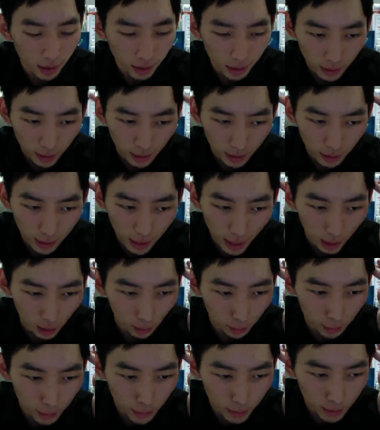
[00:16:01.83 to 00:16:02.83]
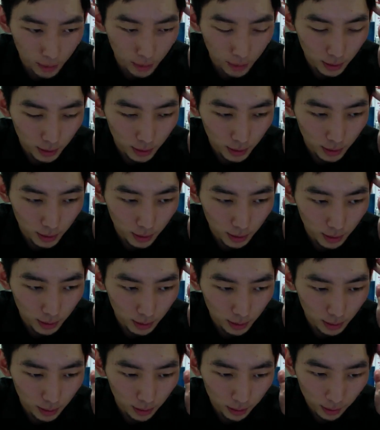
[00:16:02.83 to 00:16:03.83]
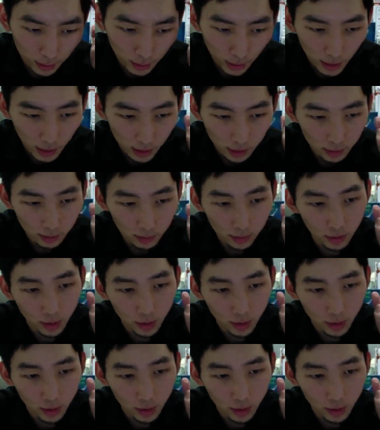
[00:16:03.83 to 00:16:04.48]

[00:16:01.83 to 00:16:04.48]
it helps get